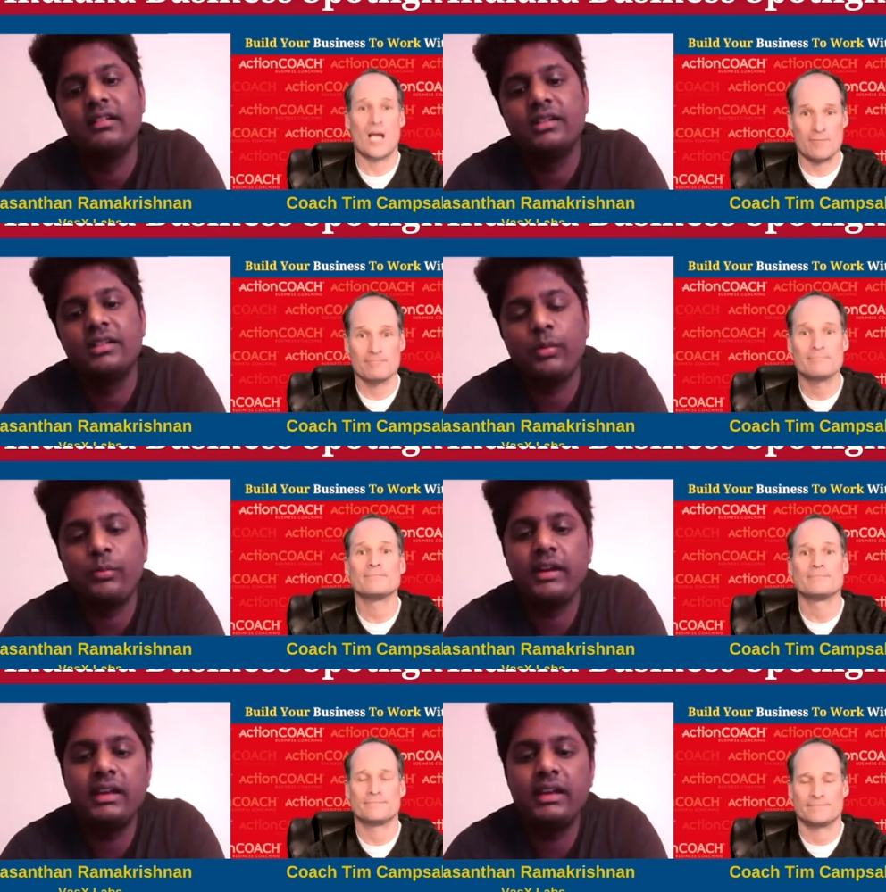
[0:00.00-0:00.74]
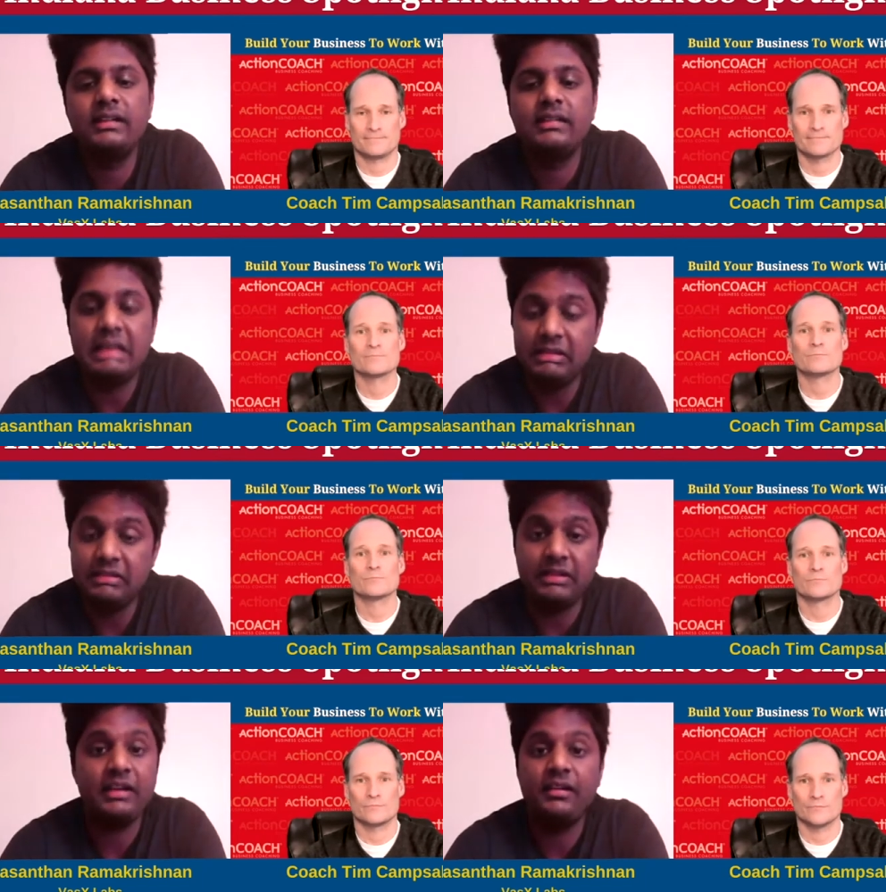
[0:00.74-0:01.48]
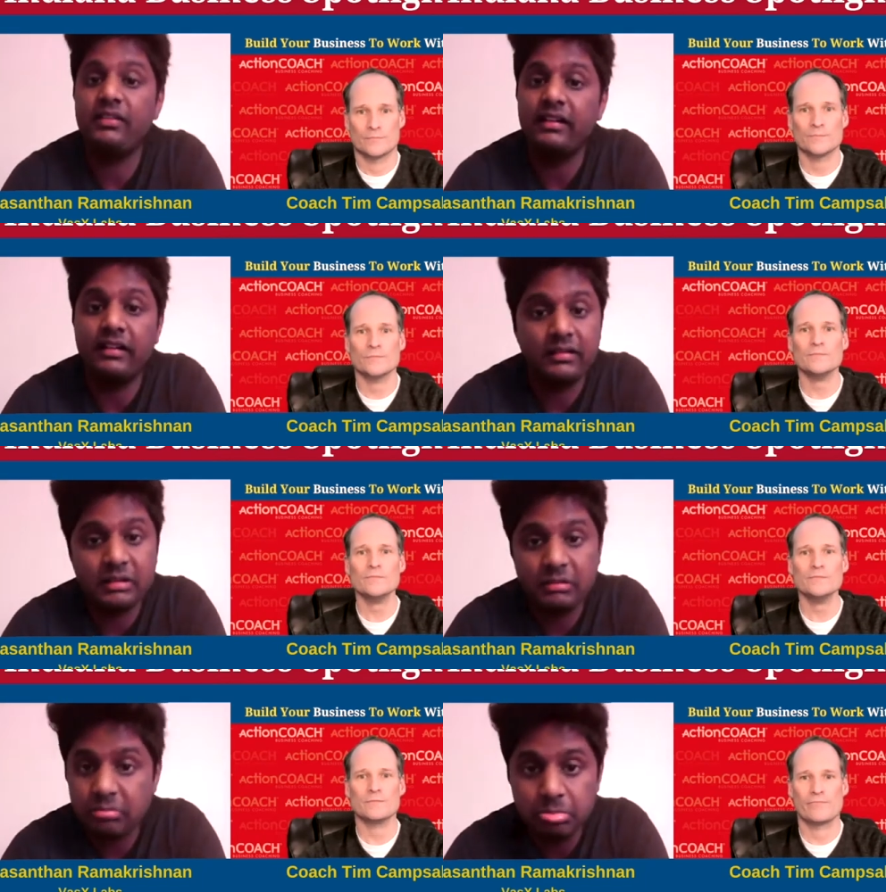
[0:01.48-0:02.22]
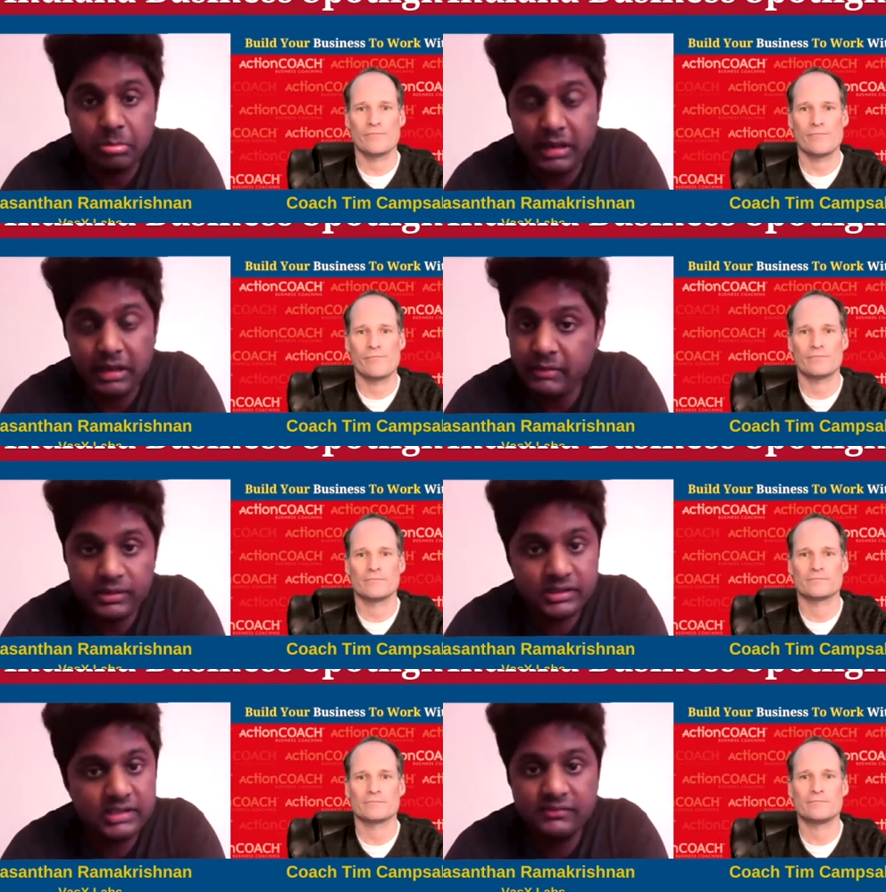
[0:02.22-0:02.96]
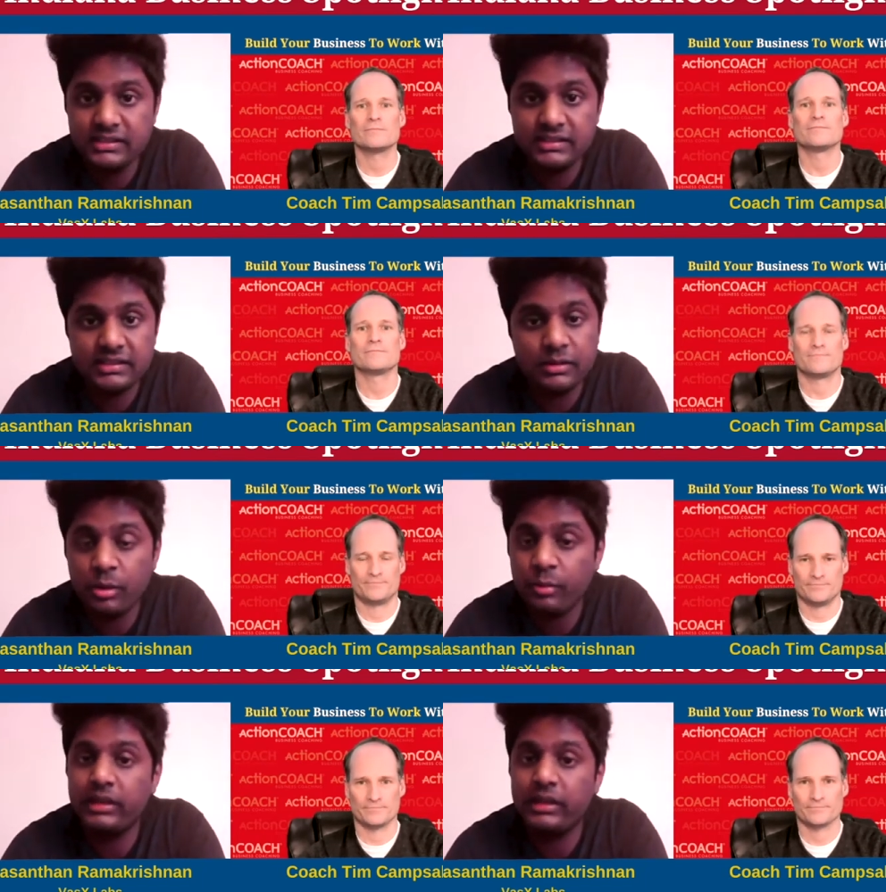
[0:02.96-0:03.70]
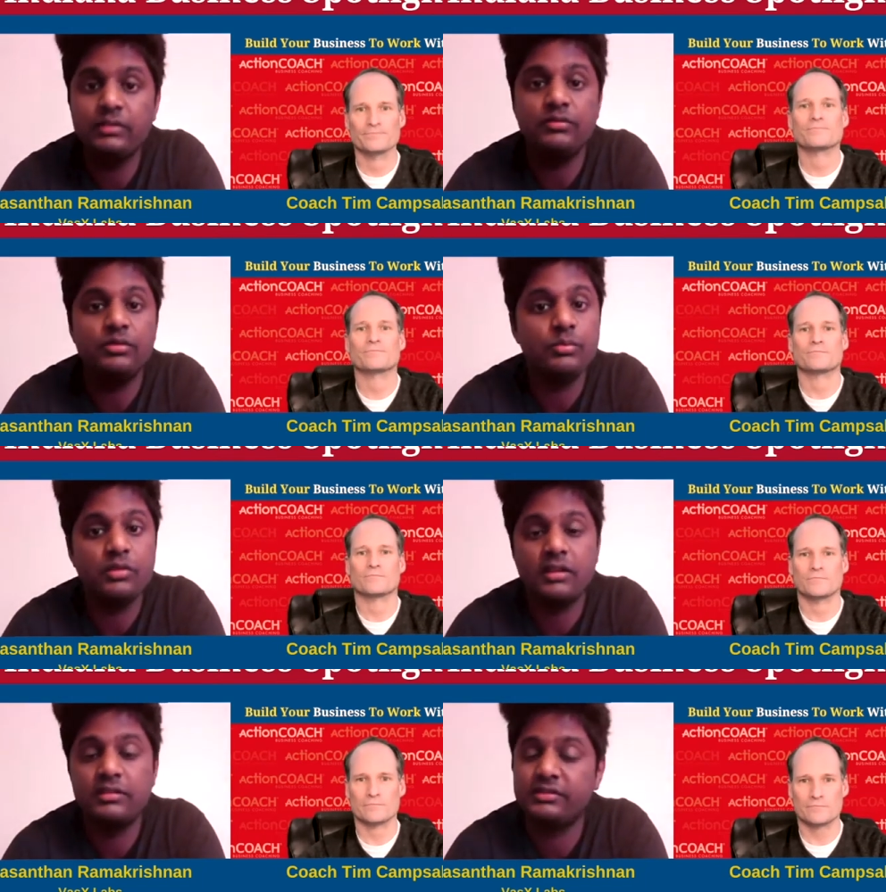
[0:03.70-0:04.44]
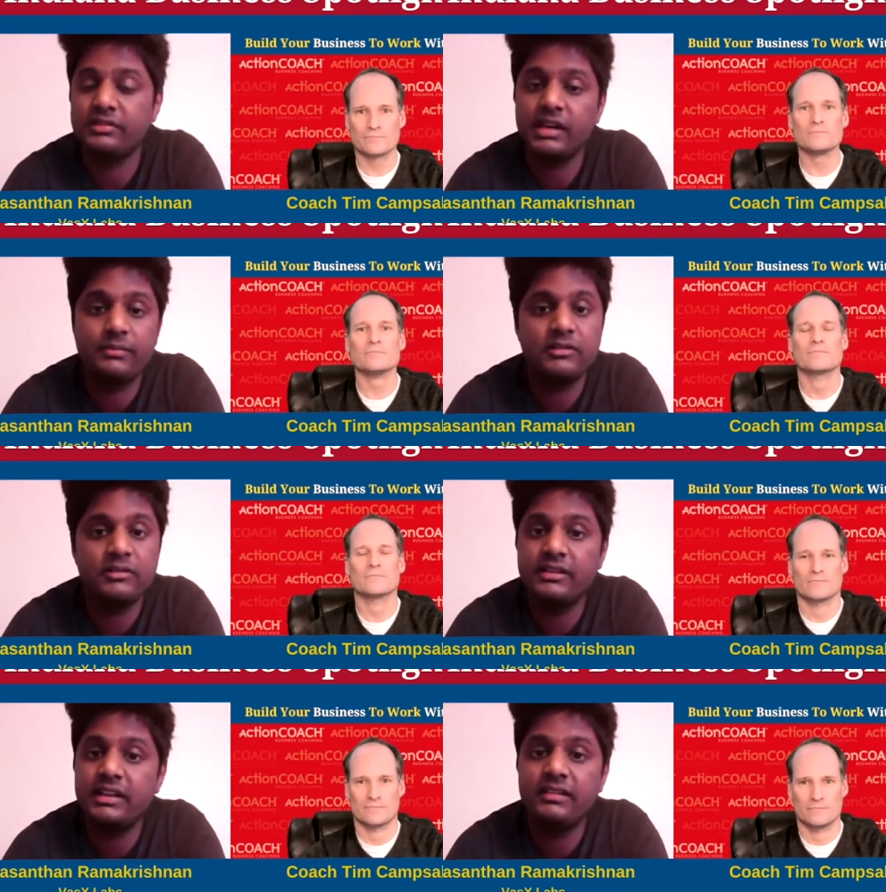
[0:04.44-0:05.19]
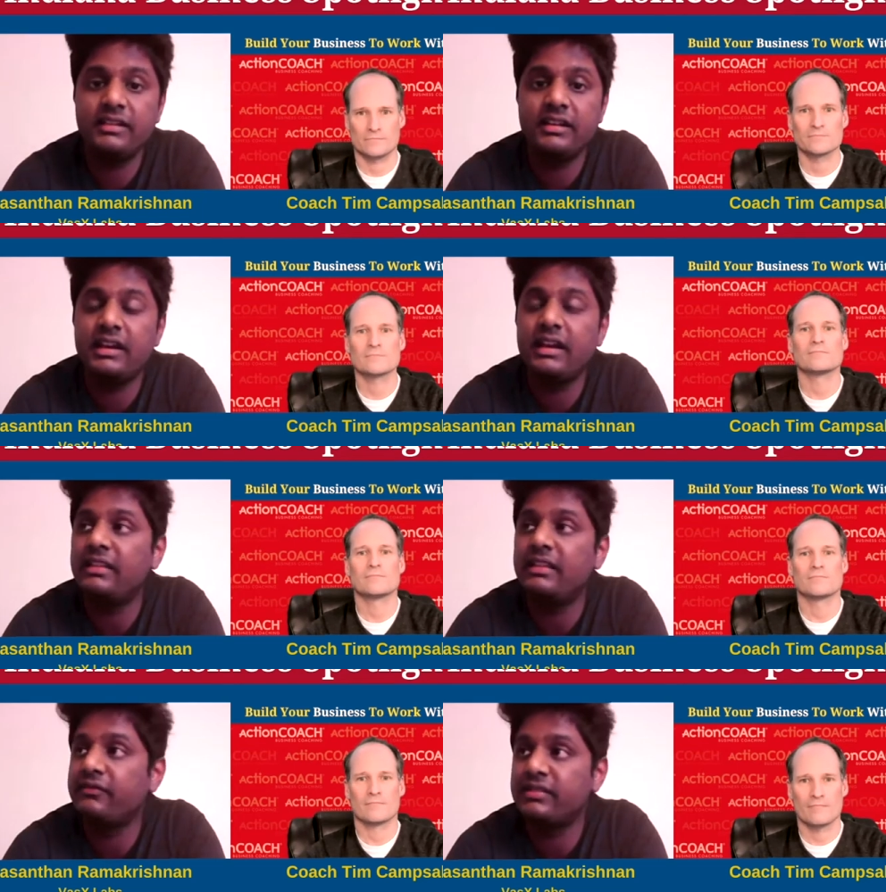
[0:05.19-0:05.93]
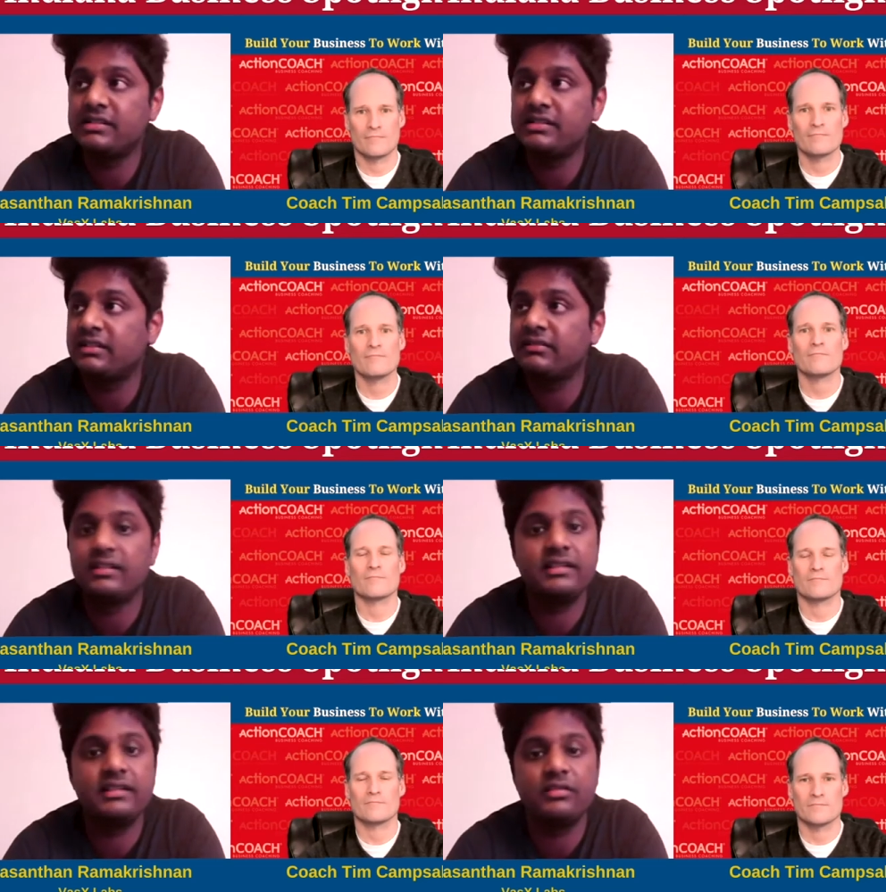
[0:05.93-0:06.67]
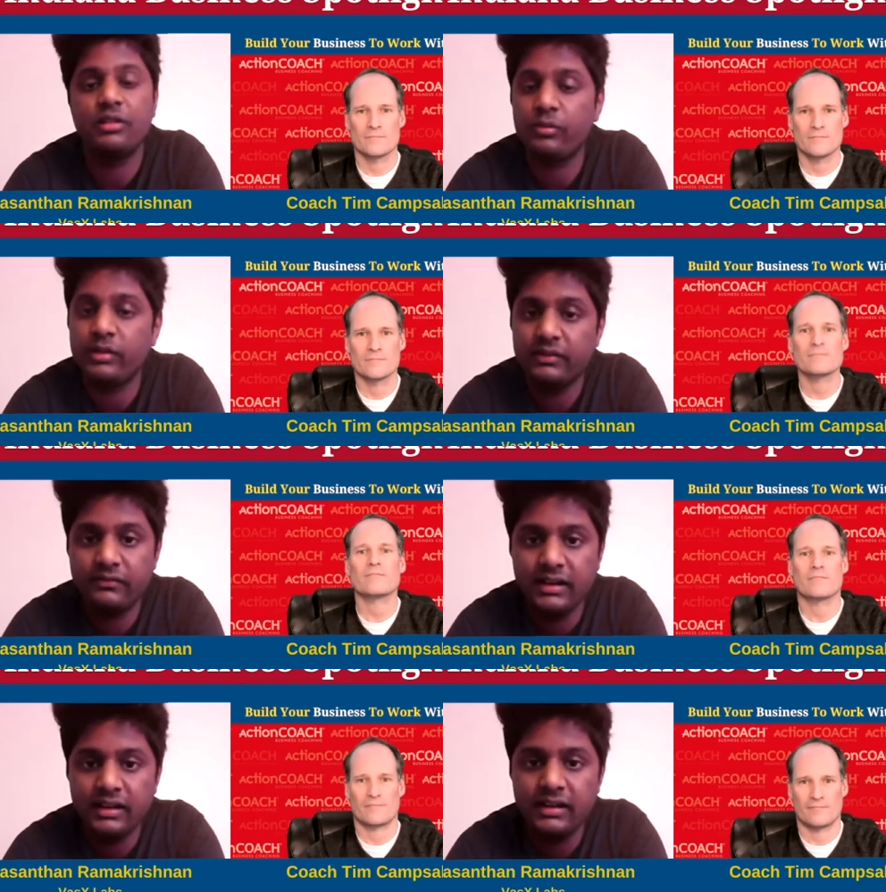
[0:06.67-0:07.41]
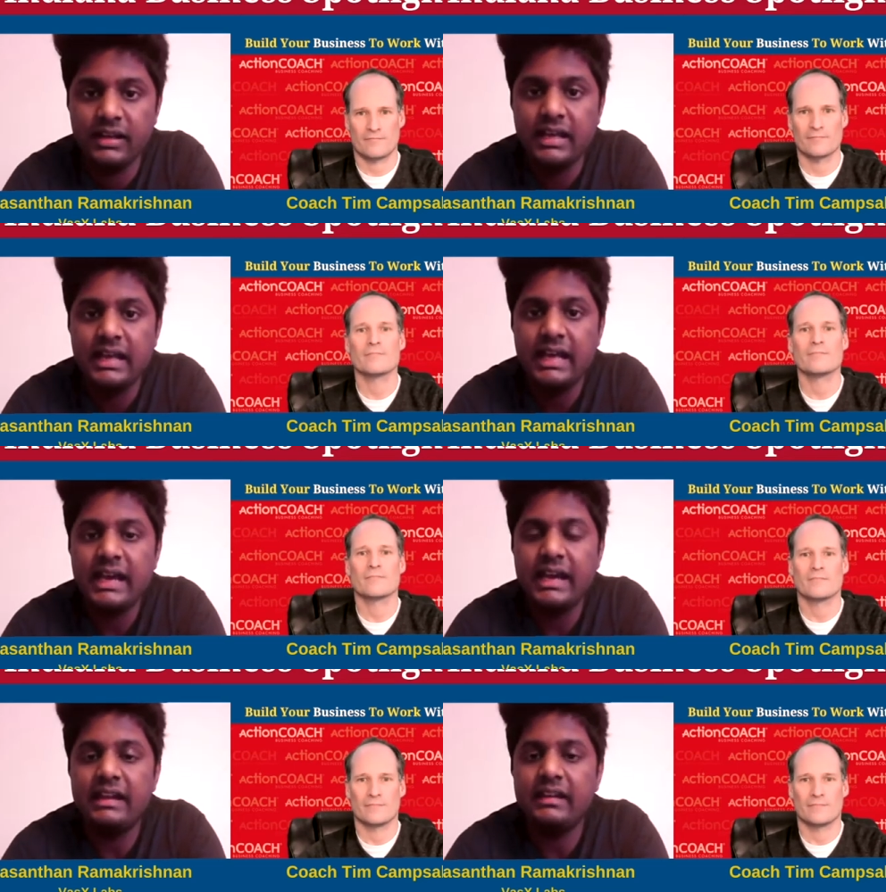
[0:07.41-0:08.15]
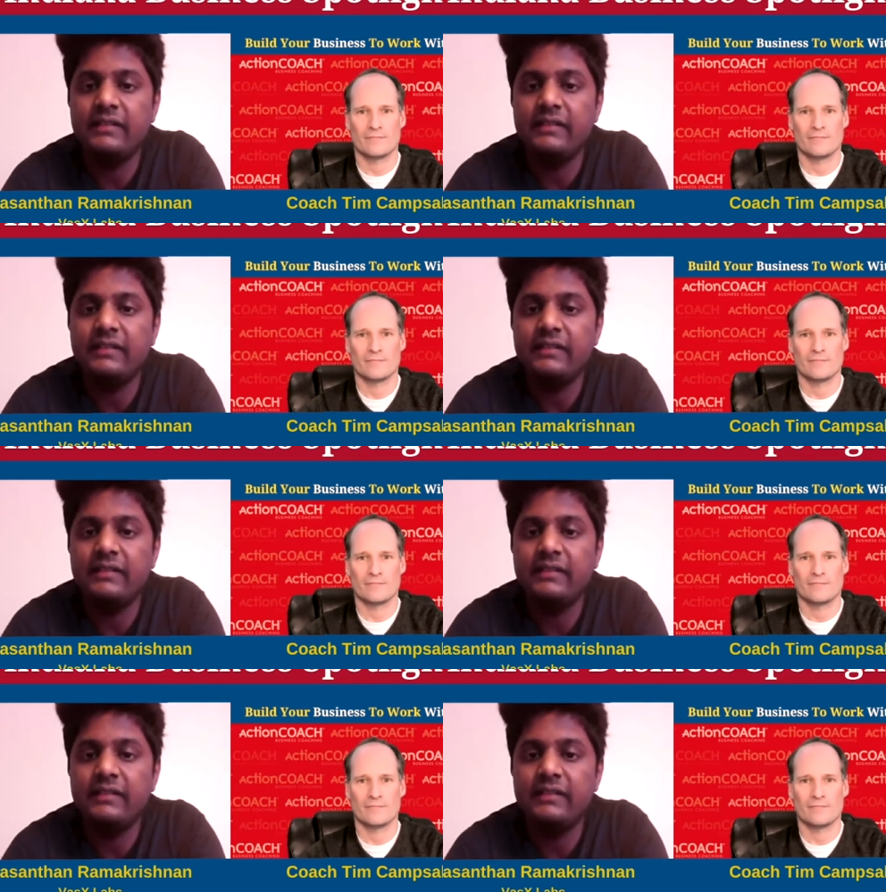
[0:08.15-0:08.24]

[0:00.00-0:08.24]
Speaker 1: Okay. So when we either get into the in-person visit or we can do Zoom calls or Skype calls or anything, and the first consulting is always free. And if